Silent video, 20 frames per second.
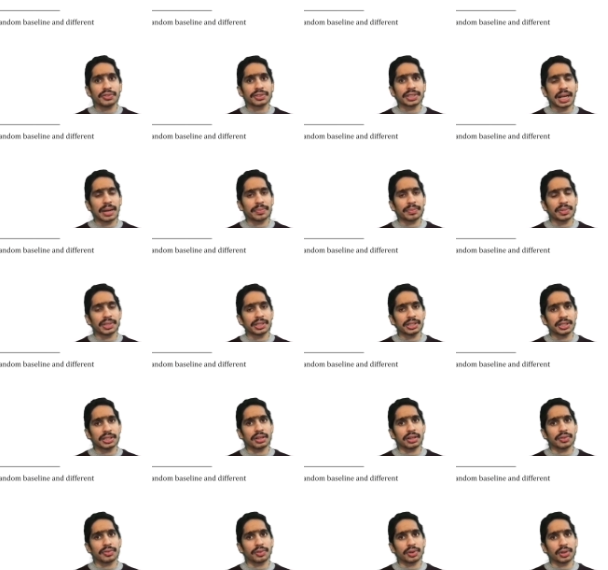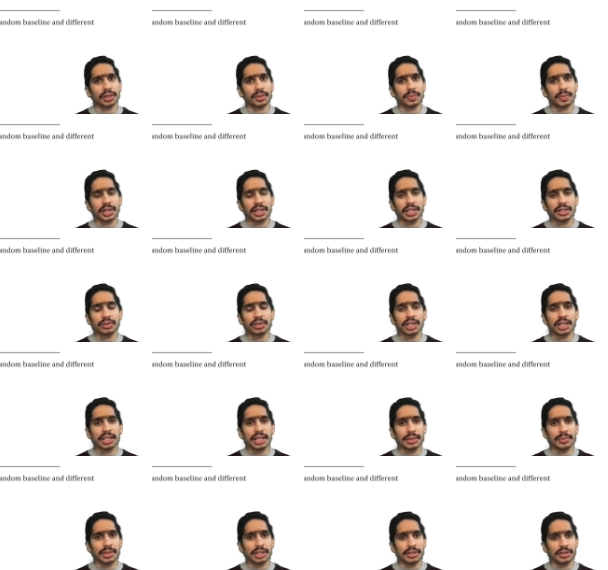samples for the particular
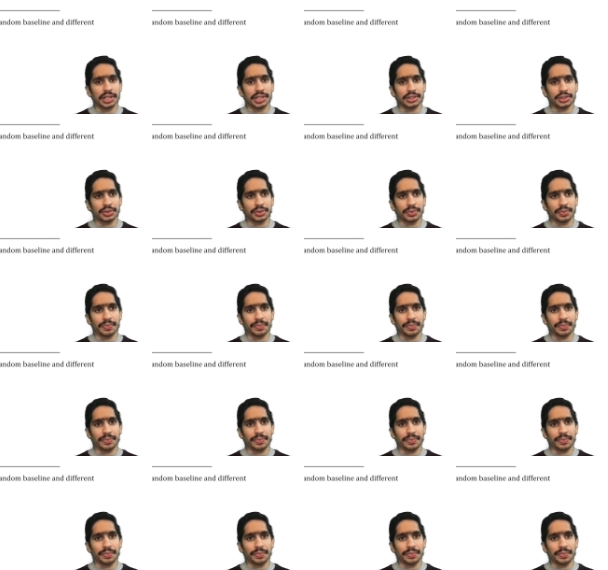labeled ratio.